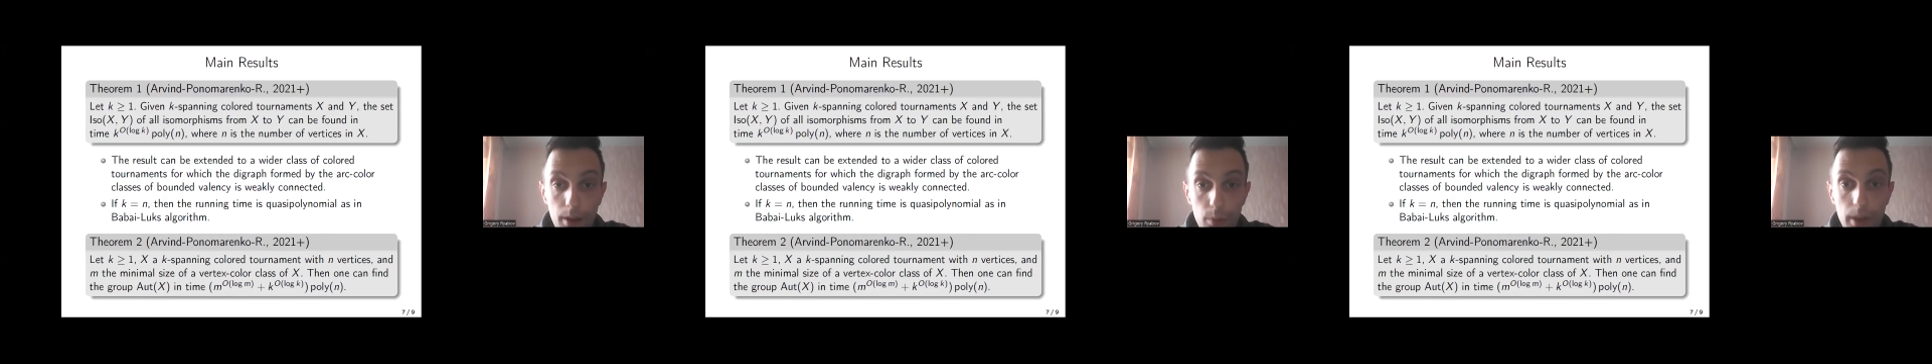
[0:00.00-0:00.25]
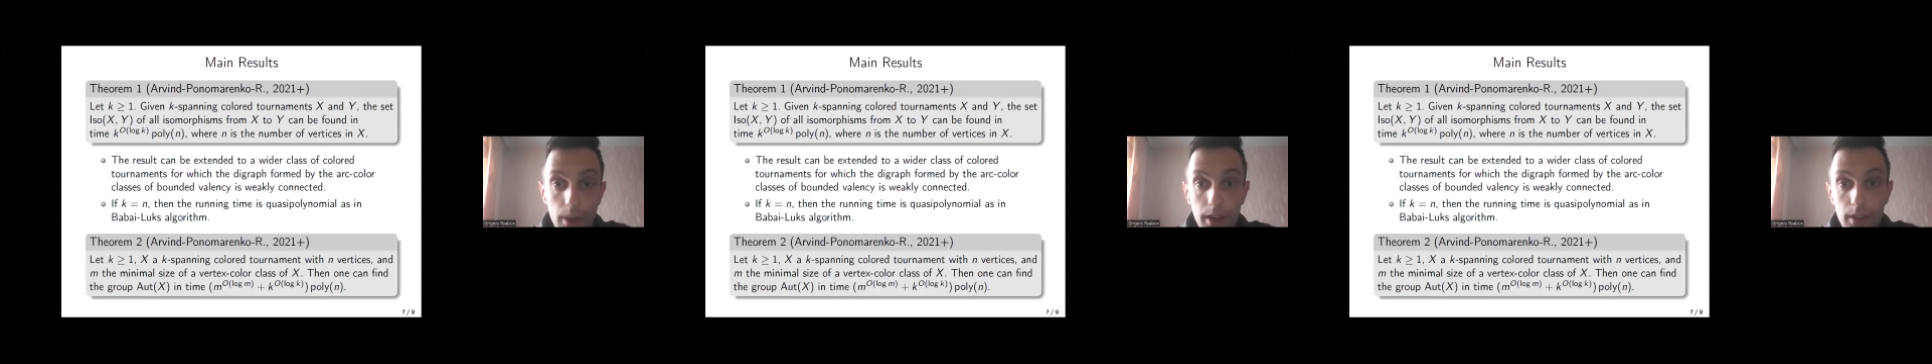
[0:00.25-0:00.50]

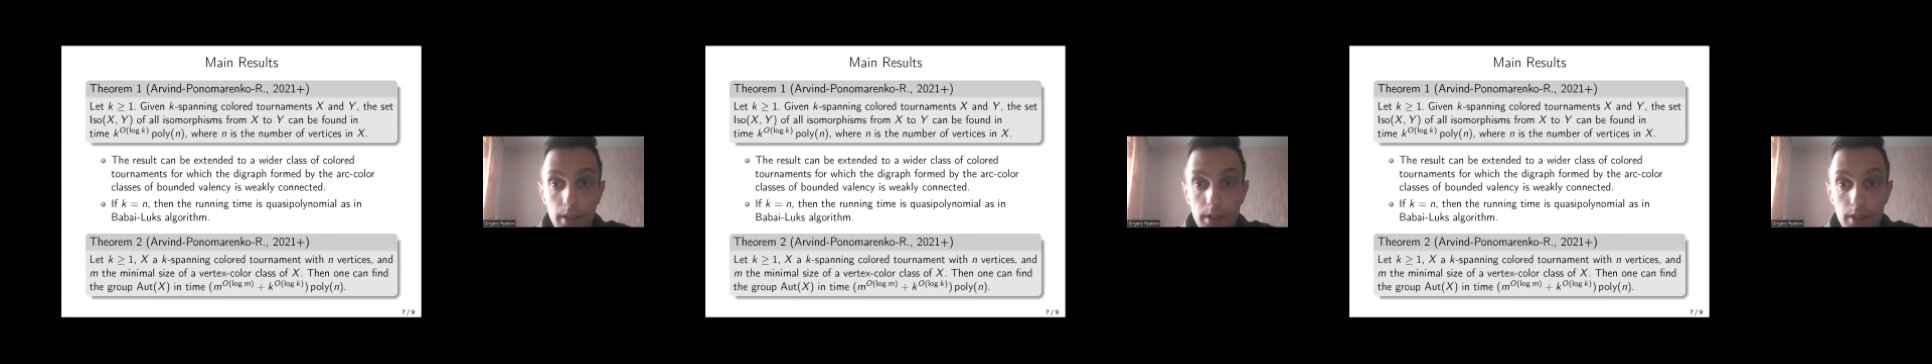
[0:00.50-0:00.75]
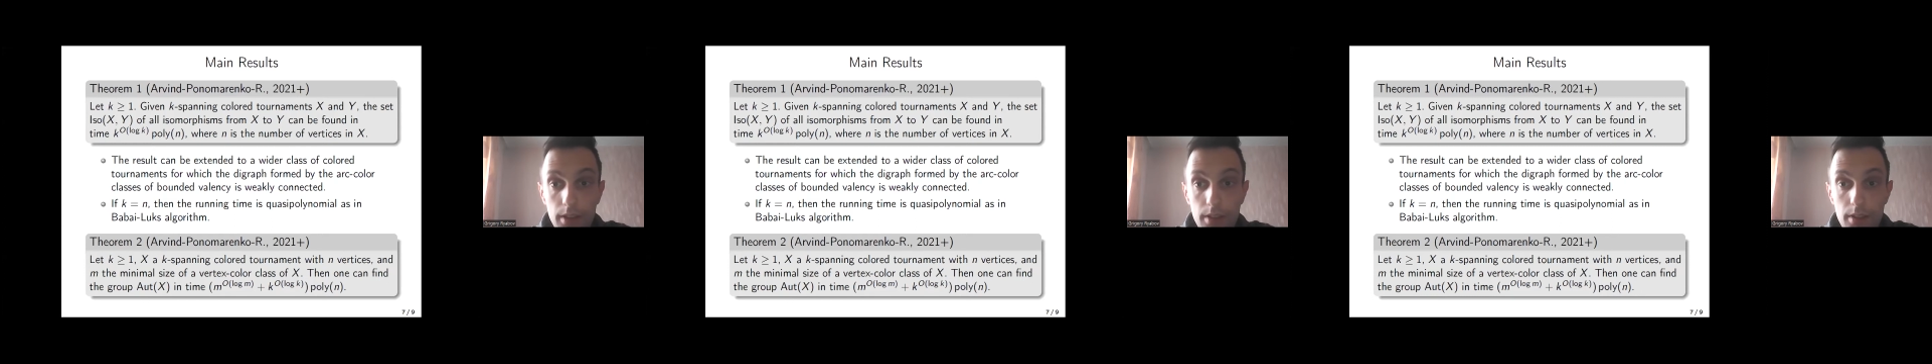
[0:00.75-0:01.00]
where
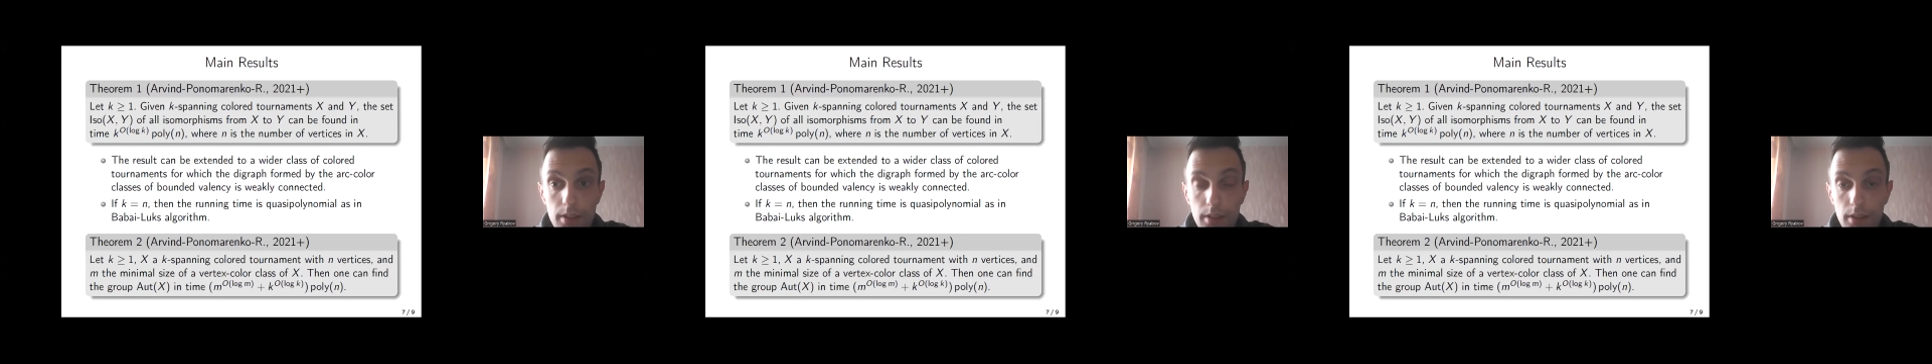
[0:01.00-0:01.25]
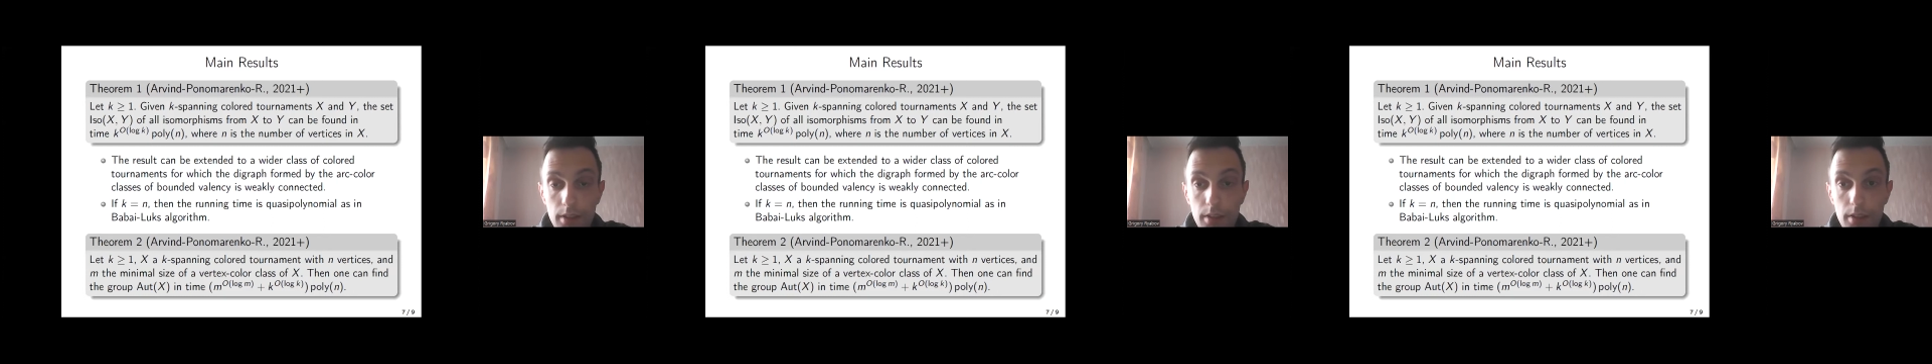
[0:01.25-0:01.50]
n is
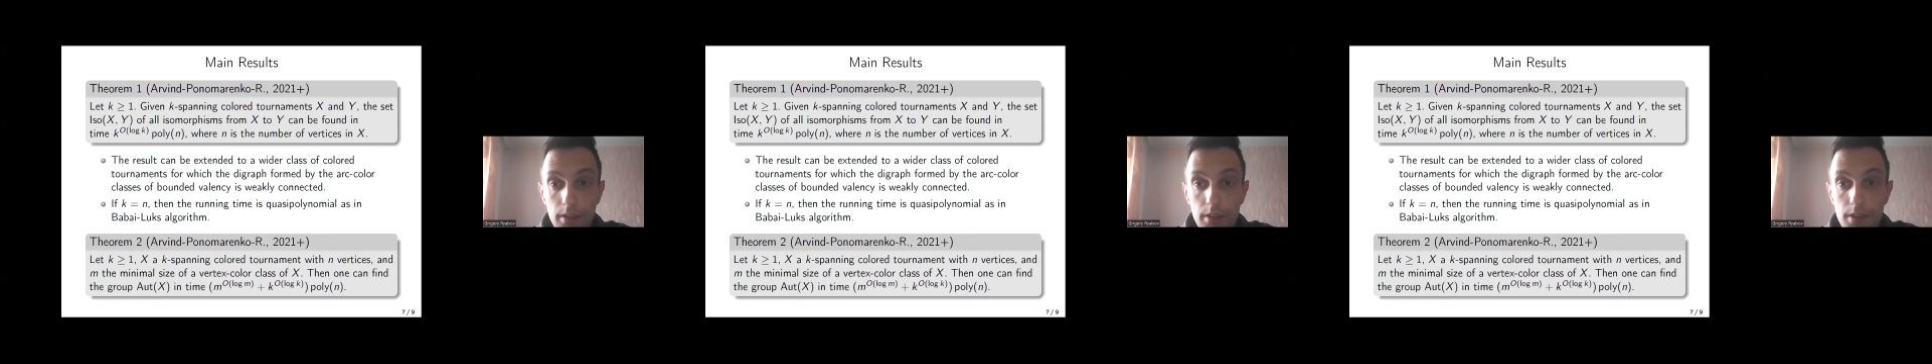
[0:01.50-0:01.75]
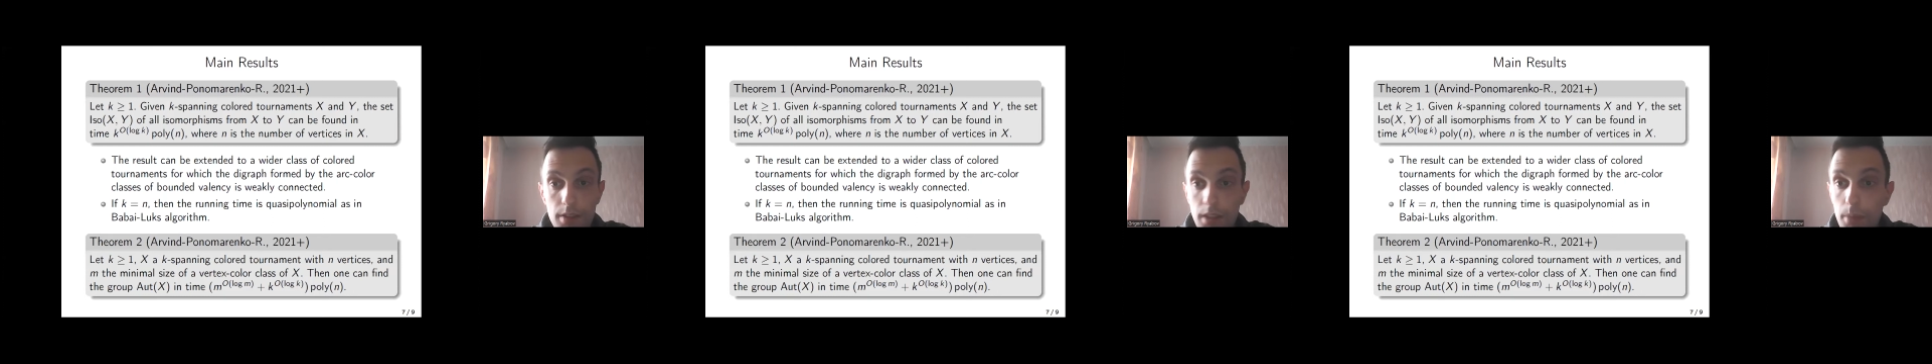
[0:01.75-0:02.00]

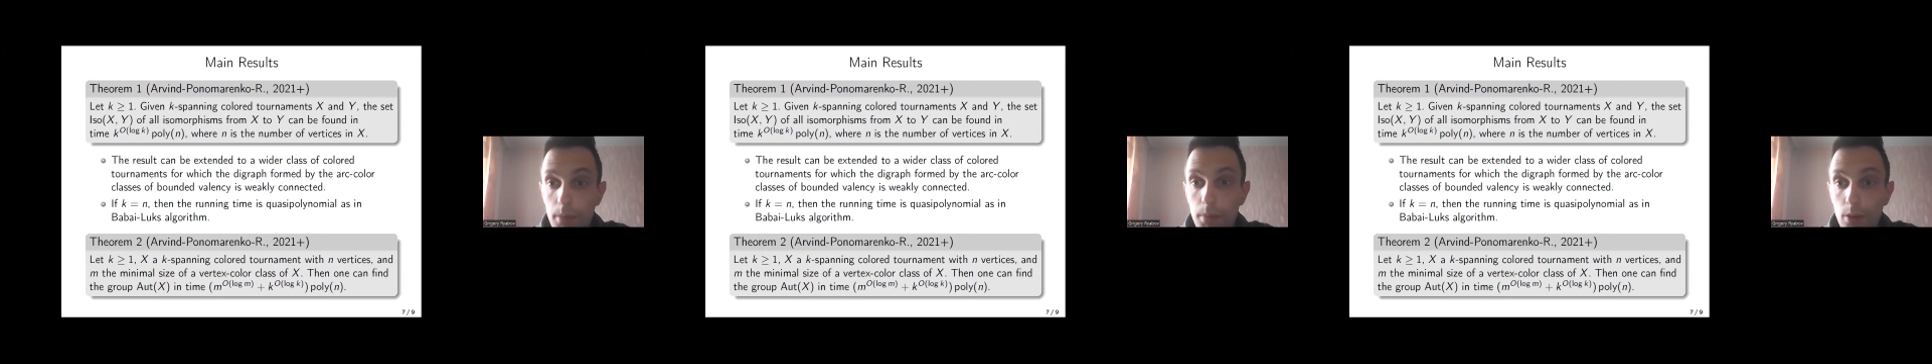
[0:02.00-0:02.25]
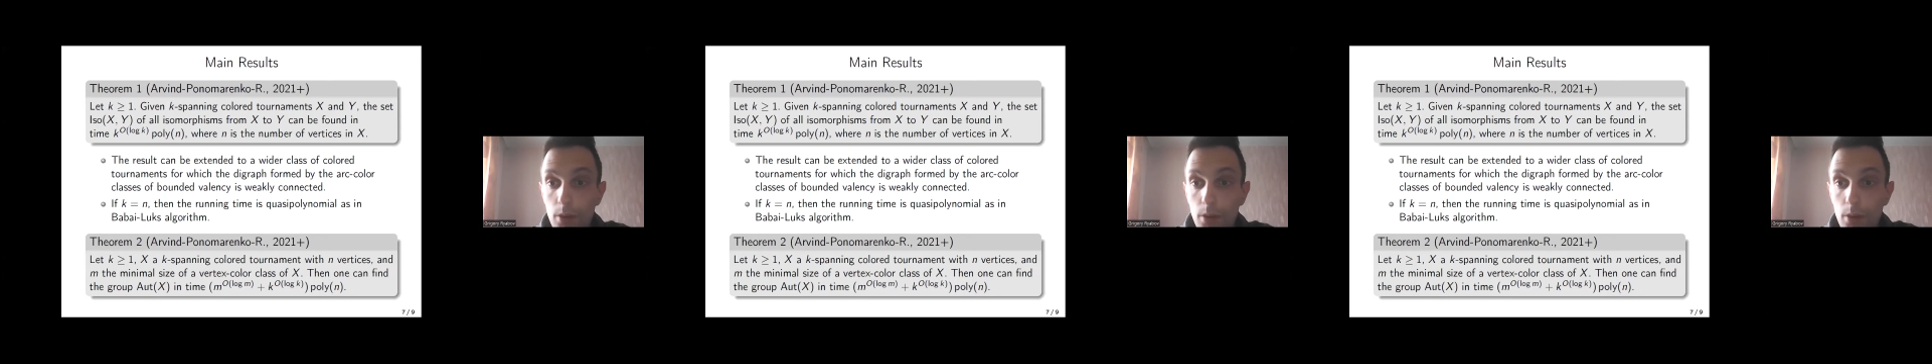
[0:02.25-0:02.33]
the number